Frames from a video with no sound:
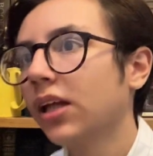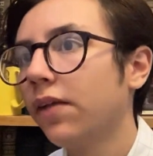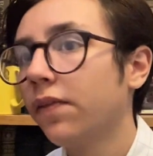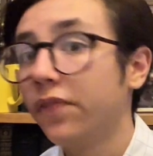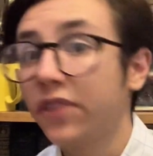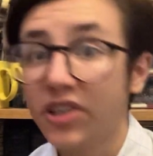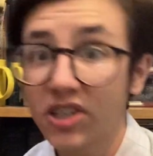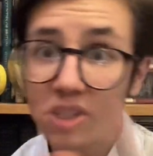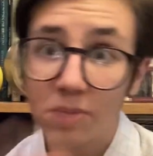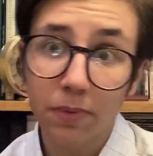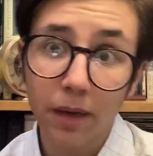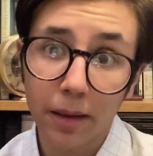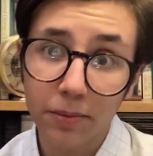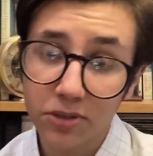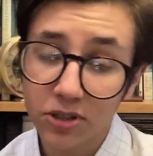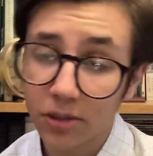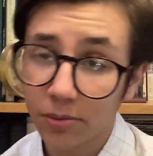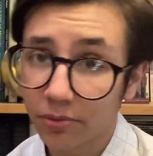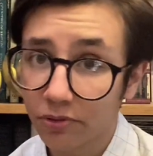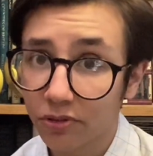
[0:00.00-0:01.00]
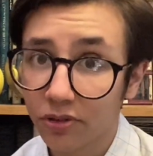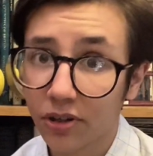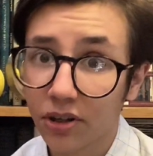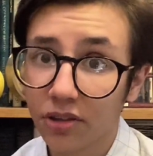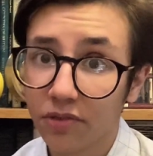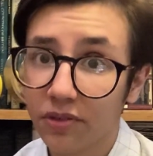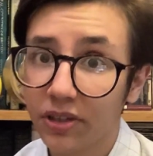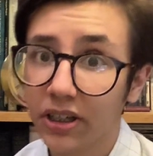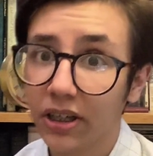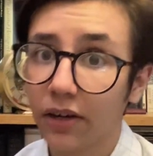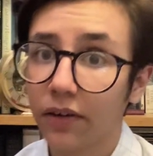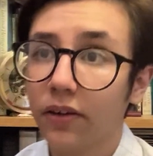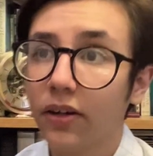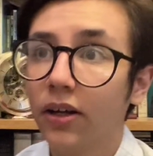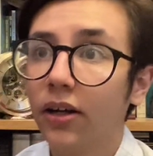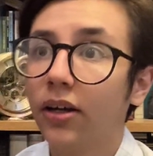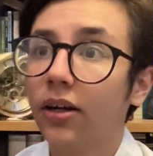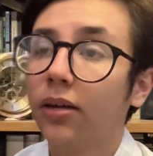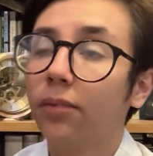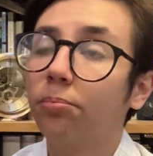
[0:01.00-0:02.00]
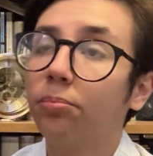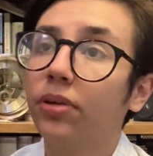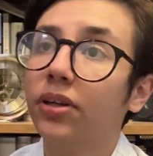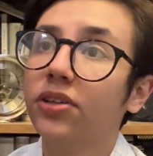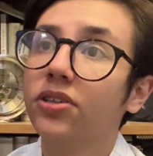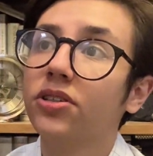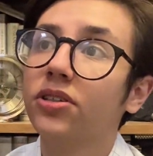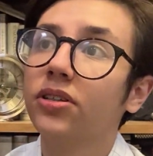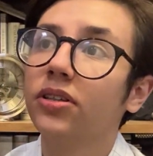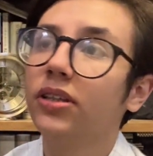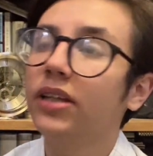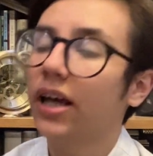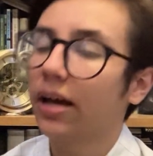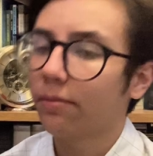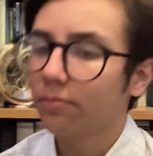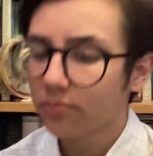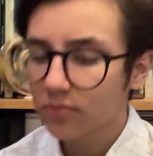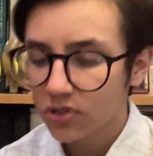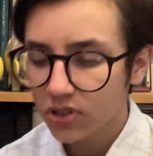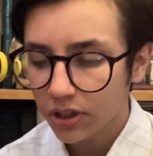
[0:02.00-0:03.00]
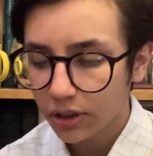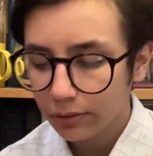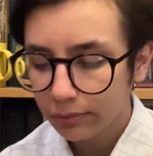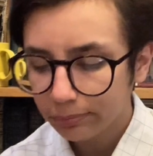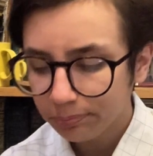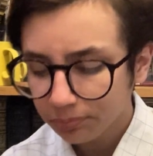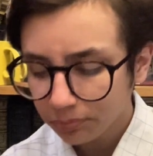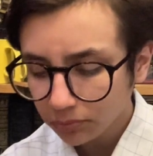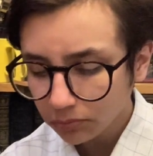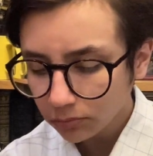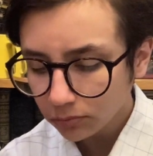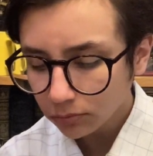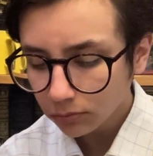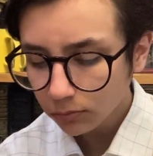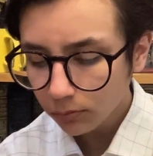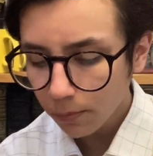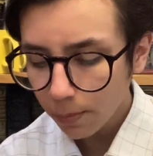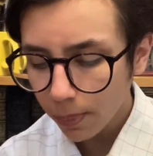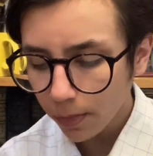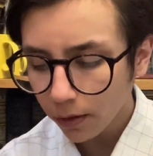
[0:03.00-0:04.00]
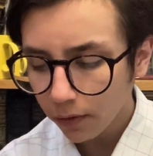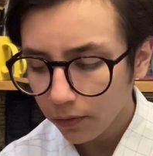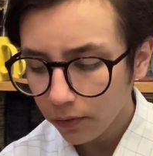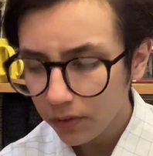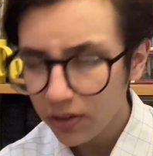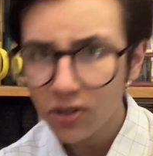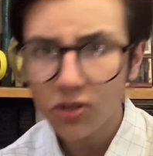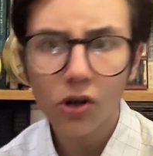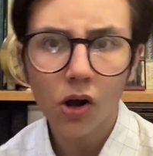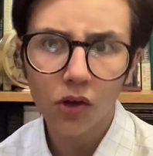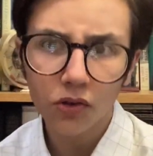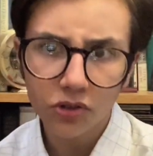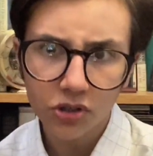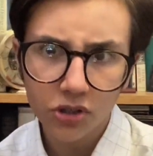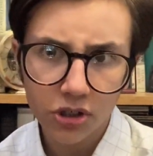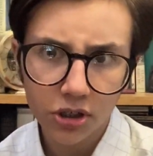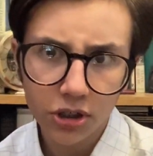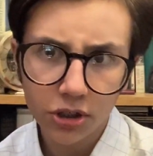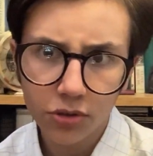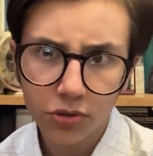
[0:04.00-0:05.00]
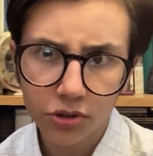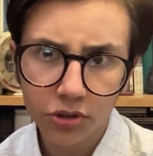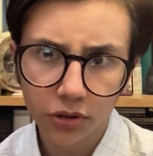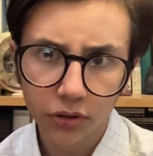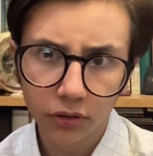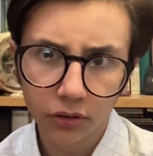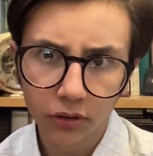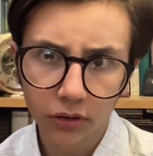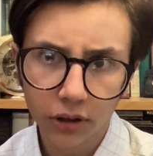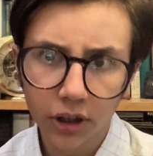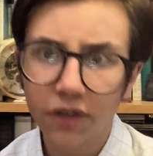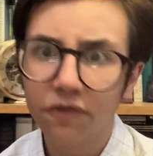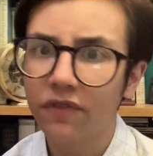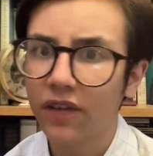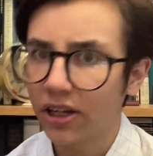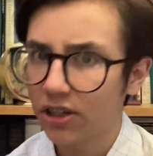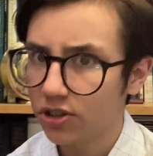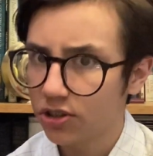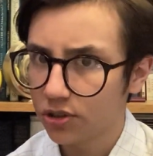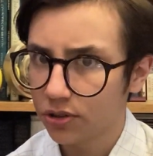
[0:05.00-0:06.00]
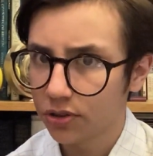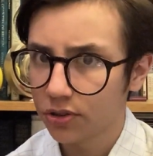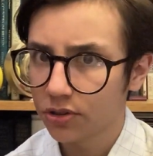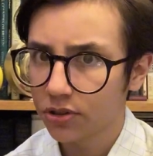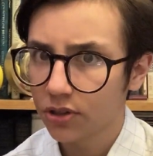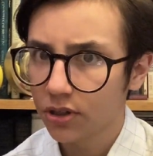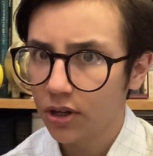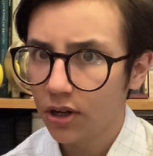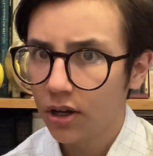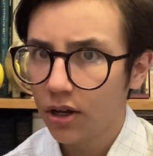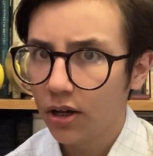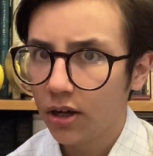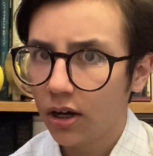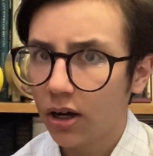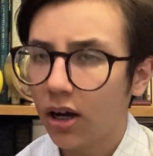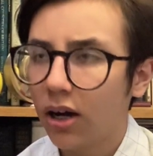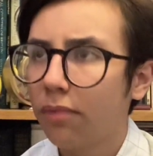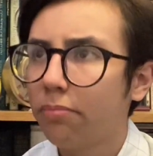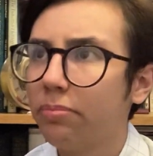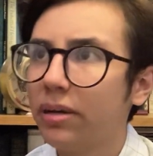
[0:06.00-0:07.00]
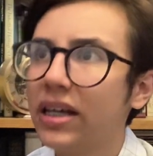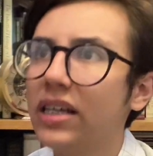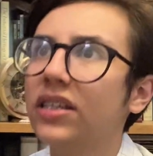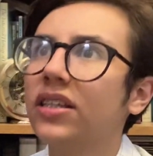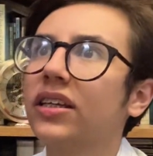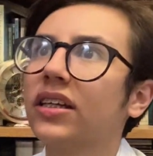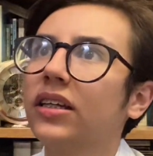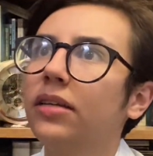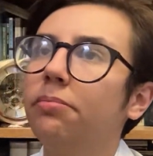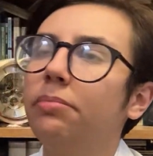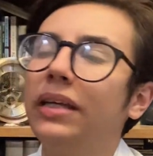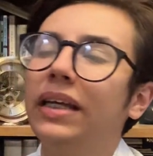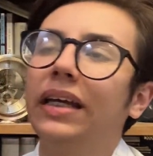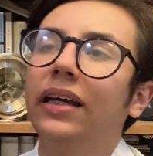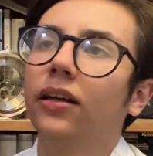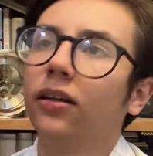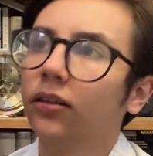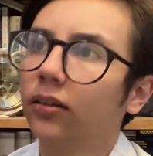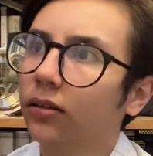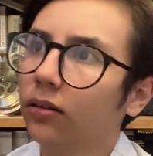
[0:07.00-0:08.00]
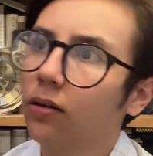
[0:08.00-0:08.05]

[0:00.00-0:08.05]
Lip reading: This is perhaps a topic for another video. But yeah, so these constitutional conventions are basically being